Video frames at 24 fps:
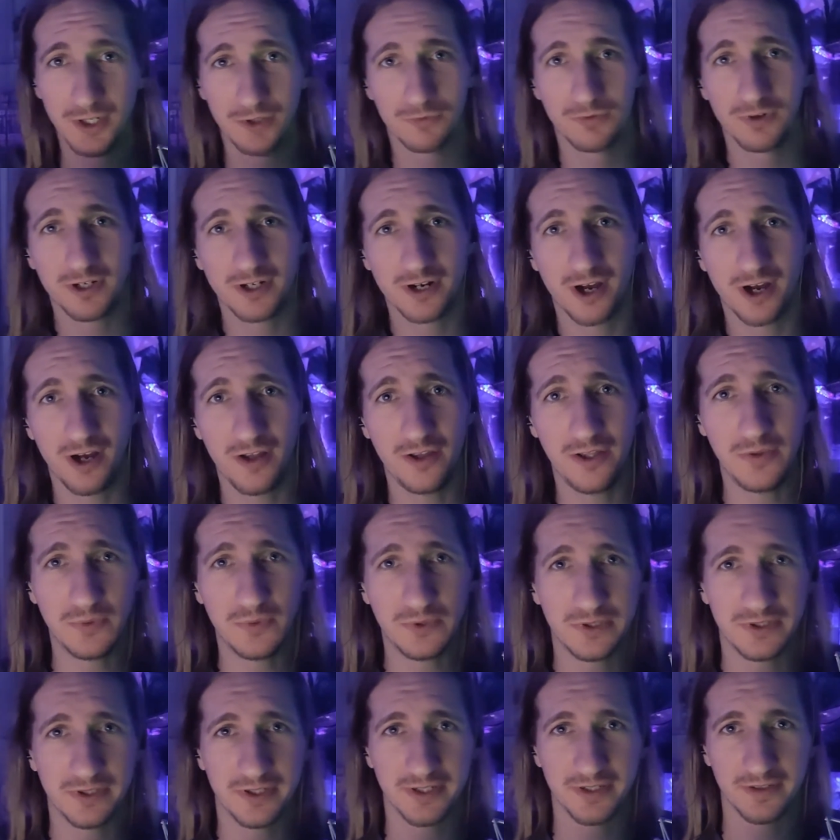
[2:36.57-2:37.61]
run
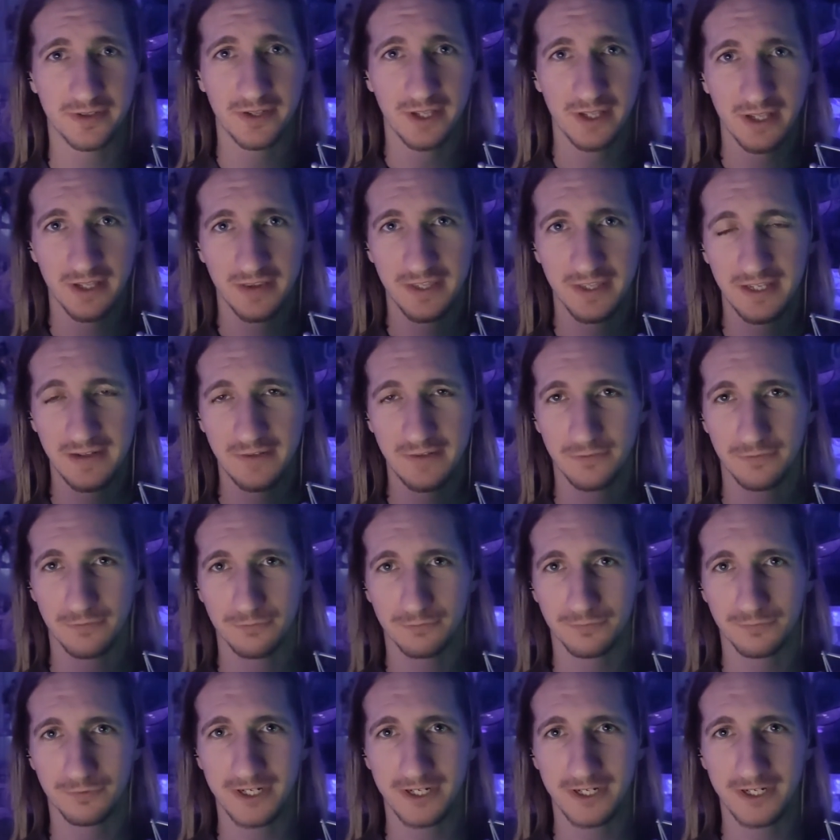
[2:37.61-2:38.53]
Hollywood and they've